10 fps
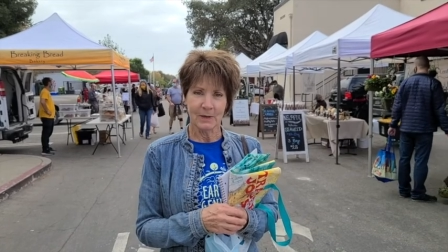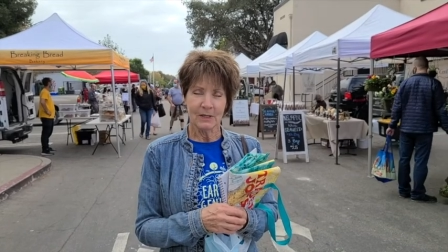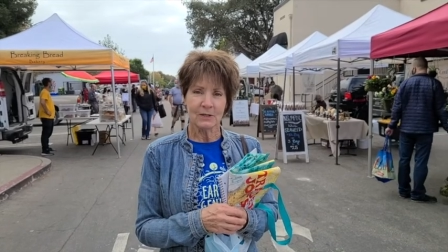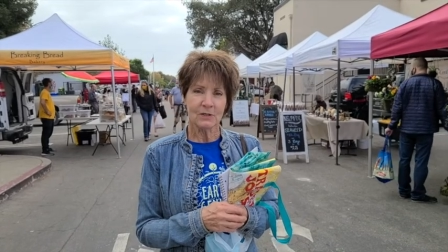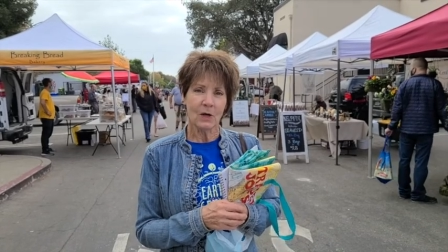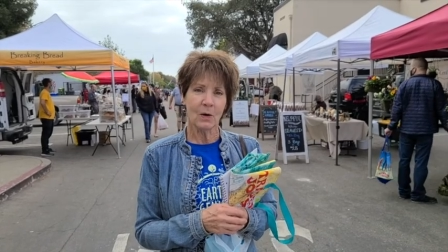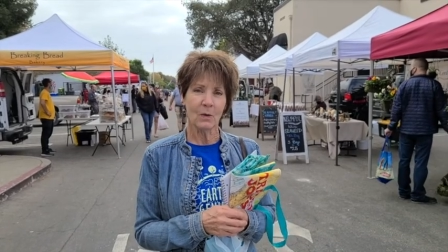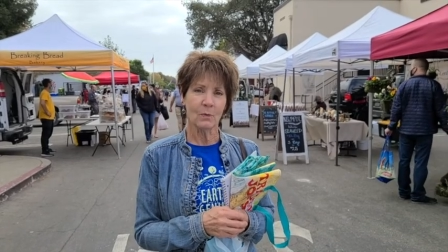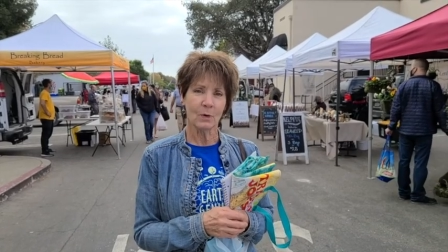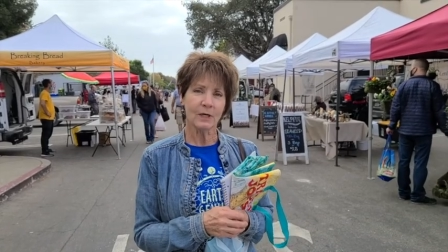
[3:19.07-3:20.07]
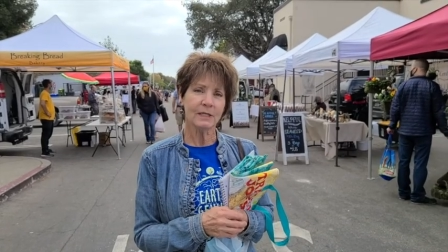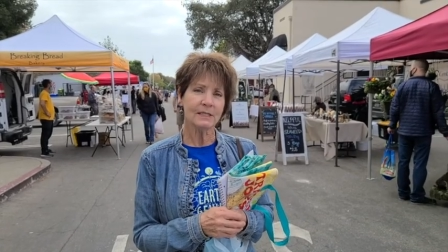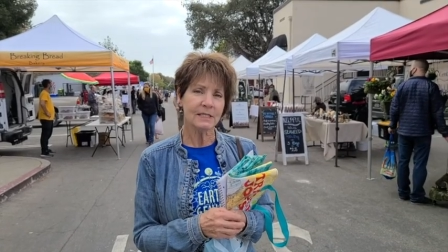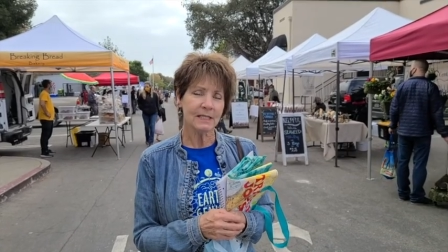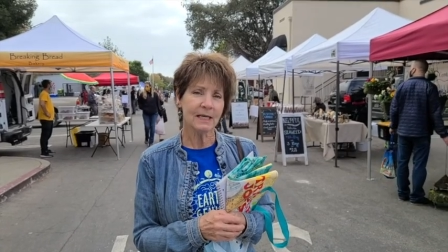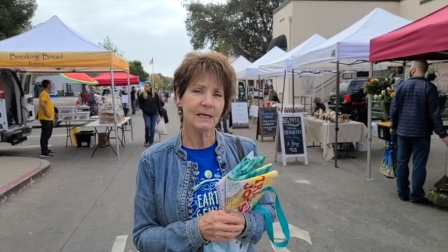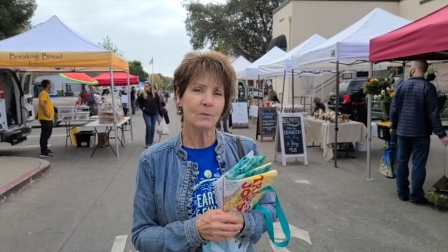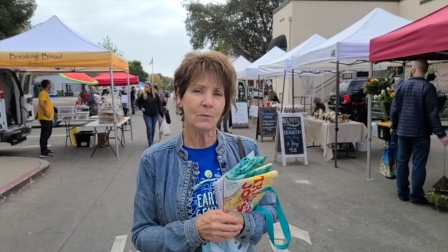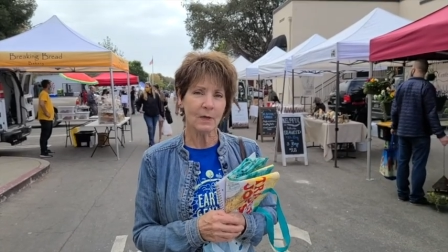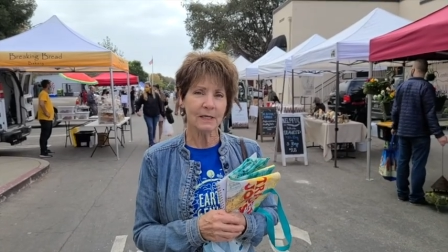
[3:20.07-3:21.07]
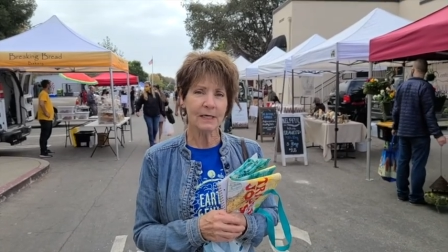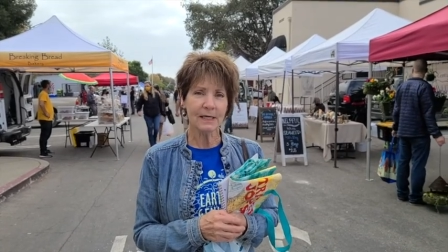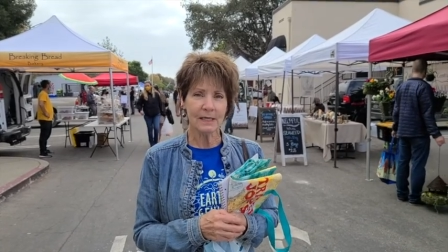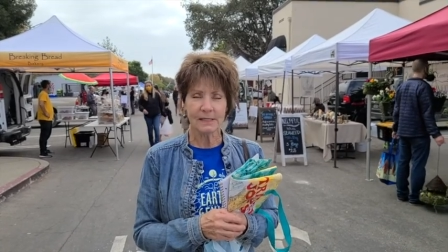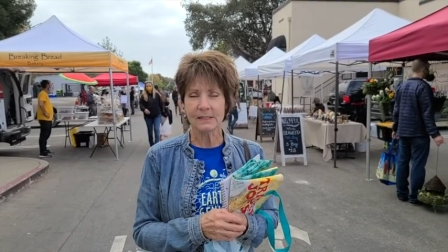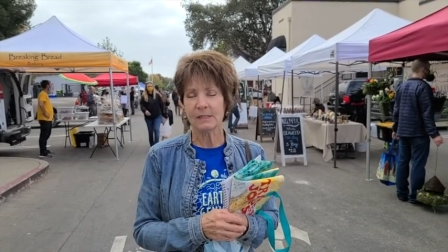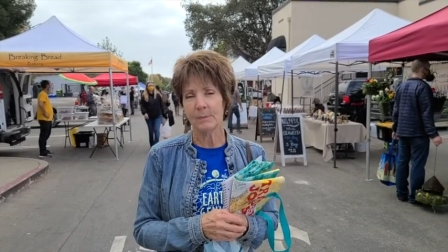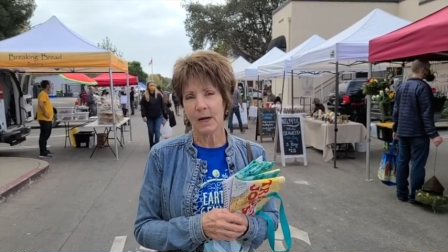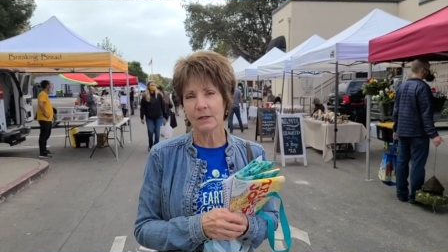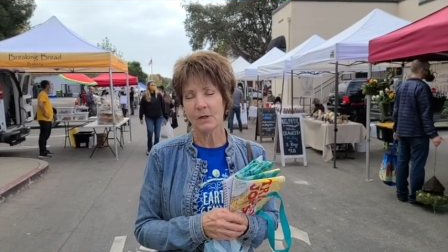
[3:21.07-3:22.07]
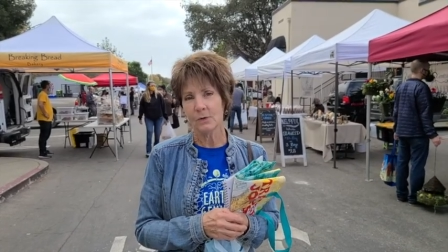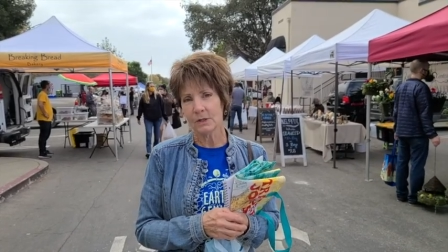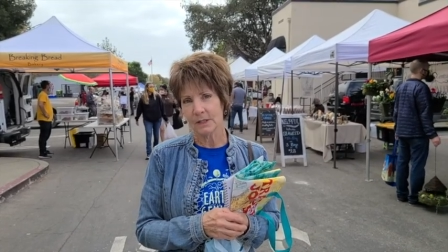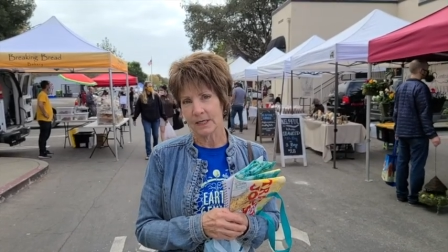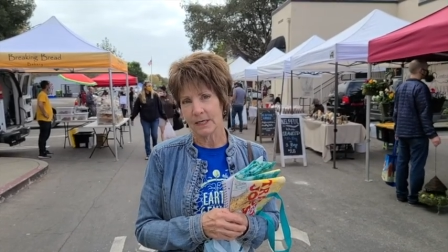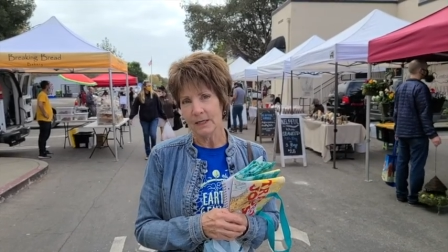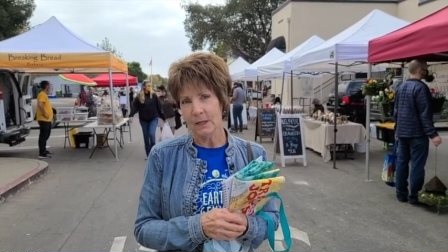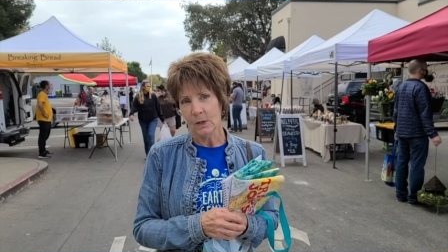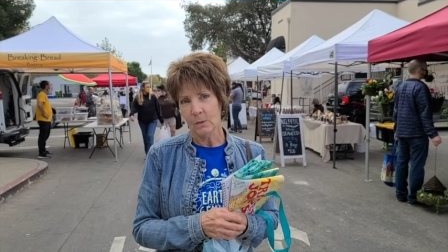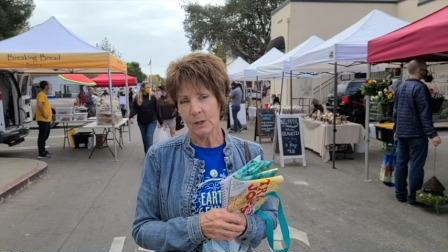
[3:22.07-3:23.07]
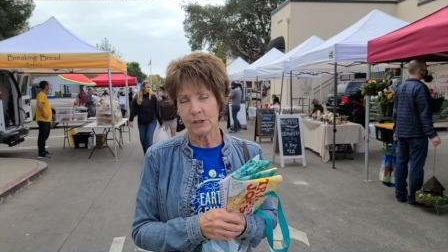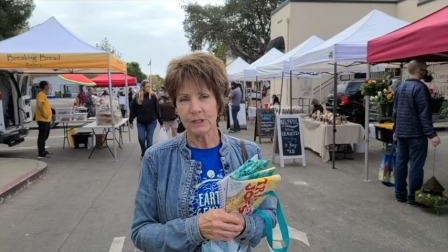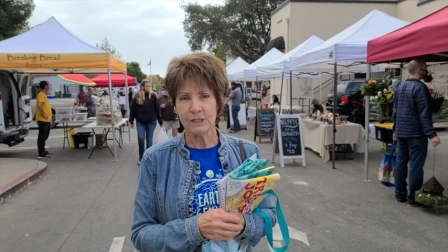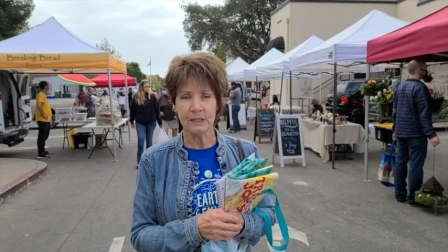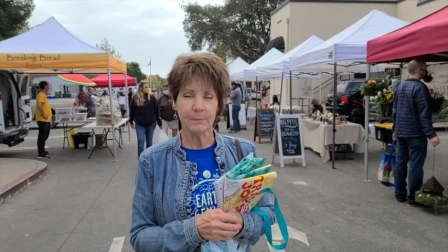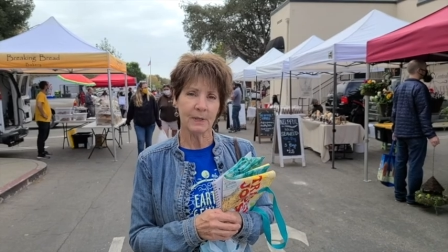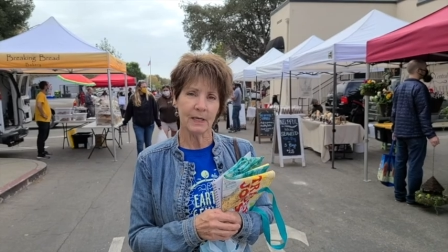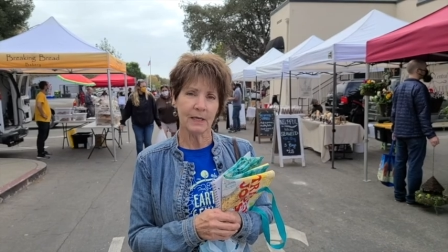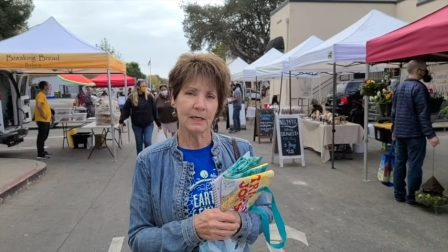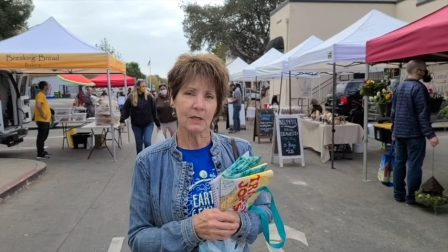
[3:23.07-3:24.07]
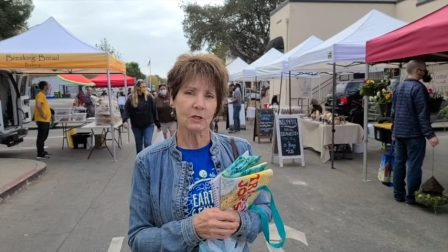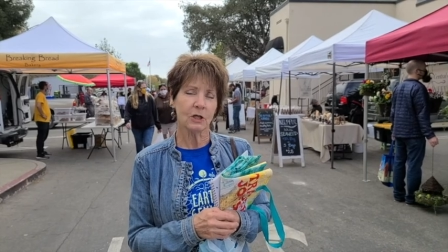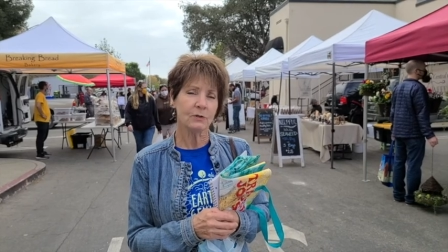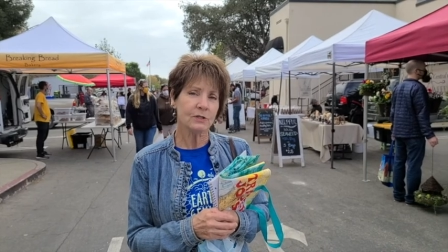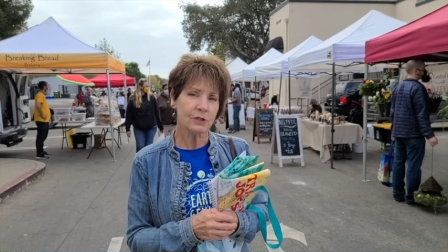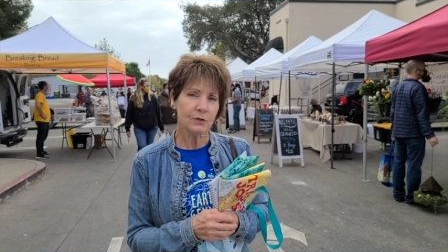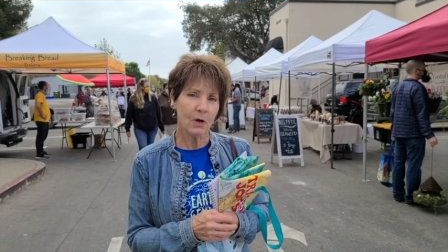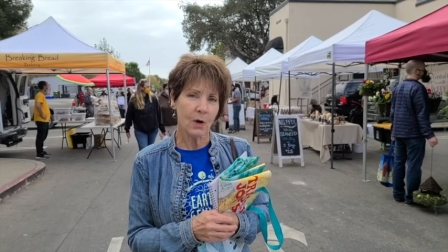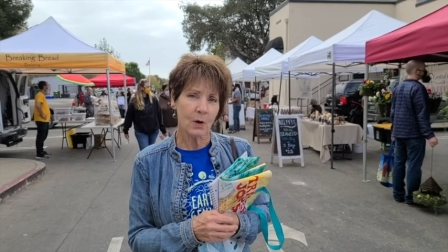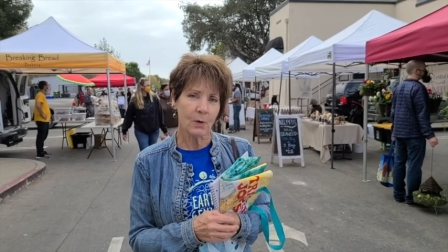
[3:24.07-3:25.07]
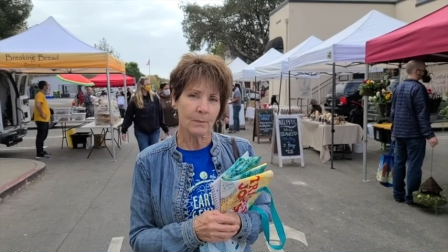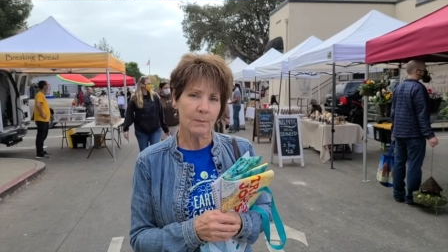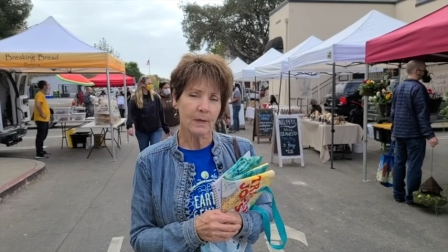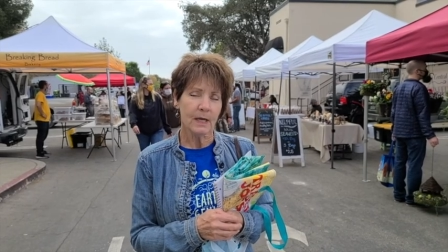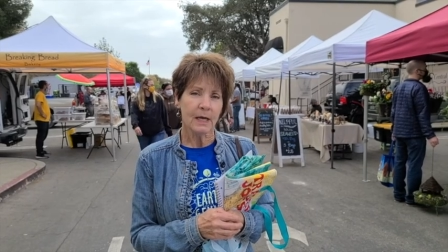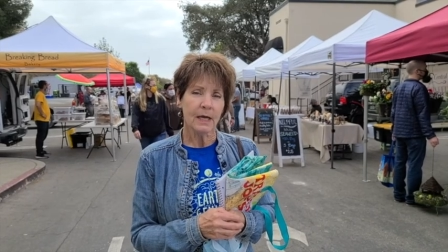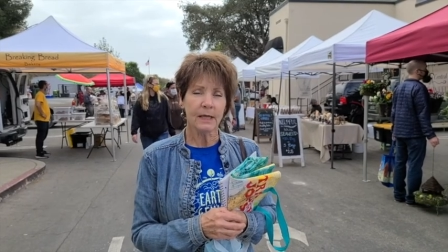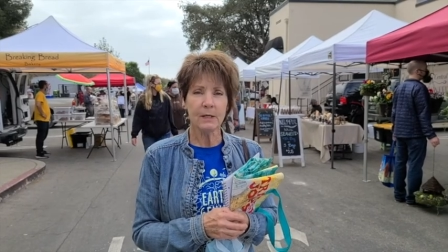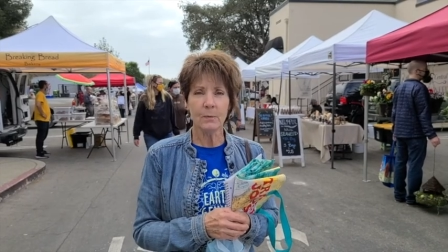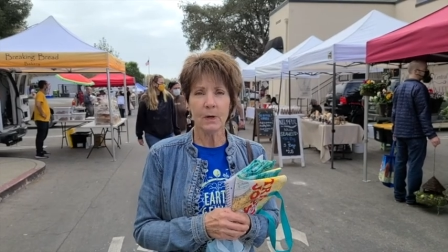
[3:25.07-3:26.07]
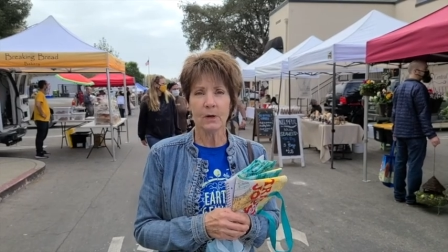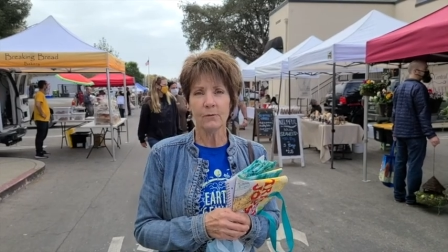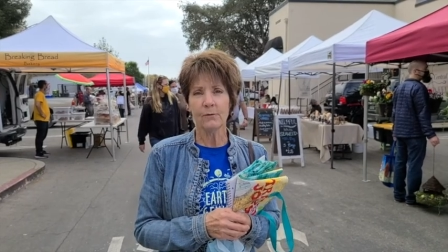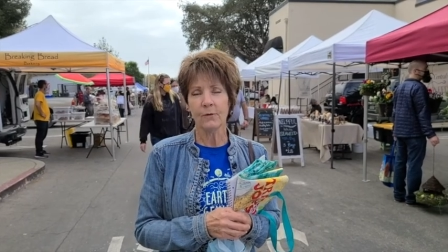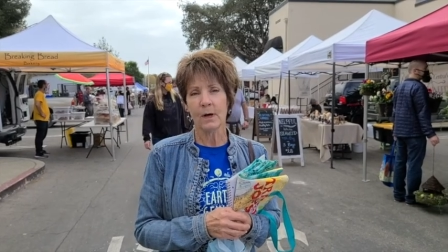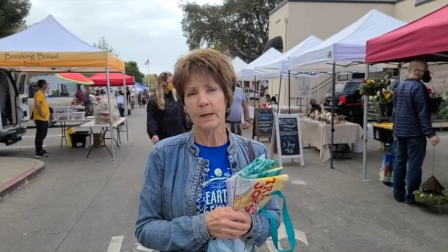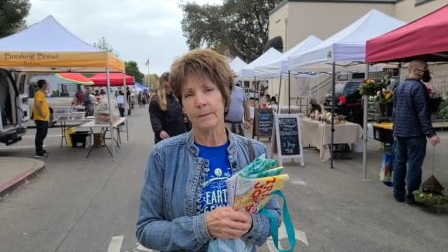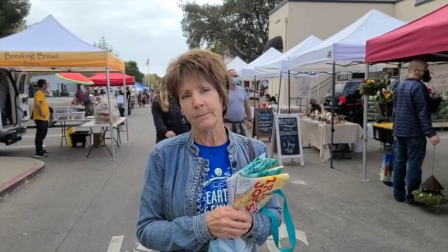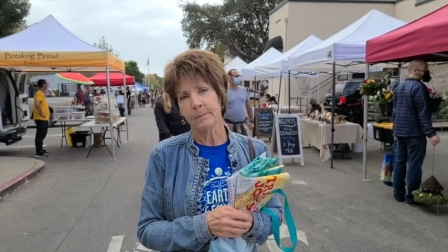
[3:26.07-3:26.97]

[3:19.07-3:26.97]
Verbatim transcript: So we're going to see what it is to buy locally, which is going to be close to your home, anywhere from